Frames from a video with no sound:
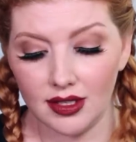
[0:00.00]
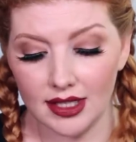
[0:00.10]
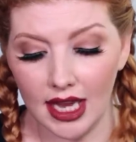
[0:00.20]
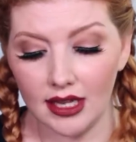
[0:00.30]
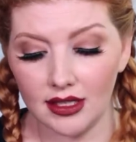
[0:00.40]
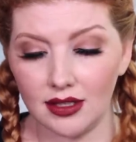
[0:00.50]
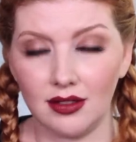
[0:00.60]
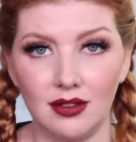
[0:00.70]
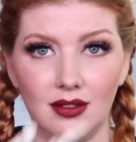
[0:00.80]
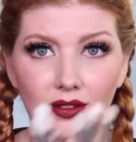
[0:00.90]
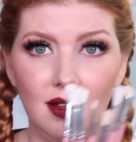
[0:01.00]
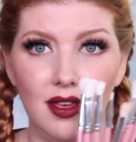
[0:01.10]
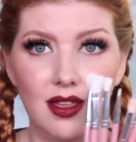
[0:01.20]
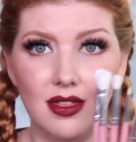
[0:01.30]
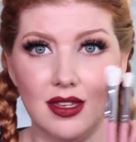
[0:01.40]
set,
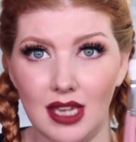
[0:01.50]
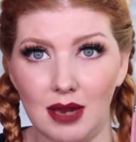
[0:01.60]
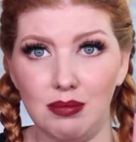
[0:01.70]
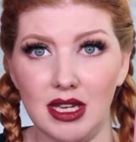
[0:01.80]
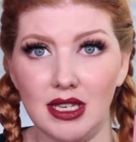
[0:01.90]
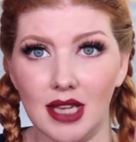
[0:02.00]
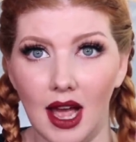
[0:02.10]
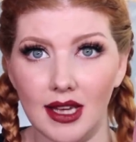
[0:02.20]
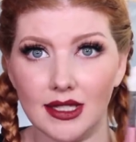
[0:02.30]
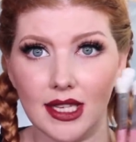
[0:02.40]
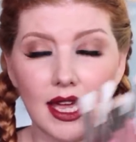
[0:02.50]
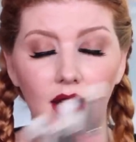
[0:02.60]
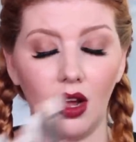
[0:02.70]
the 10 piece eye set.